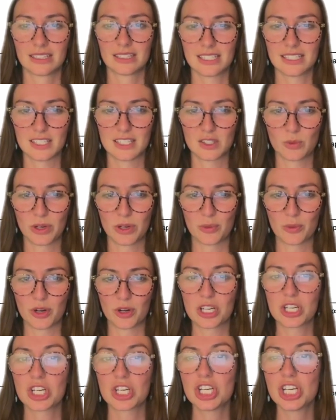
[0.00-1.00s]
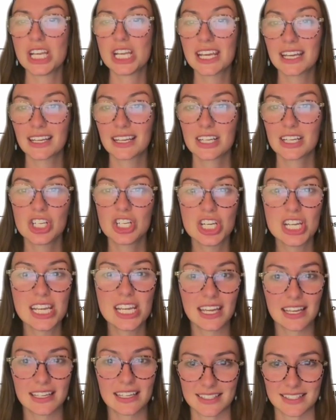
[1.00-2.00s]
This is a weird word,
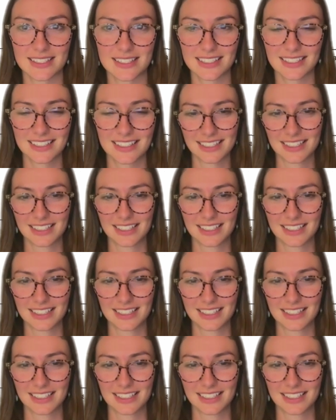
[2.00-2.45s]
chicest.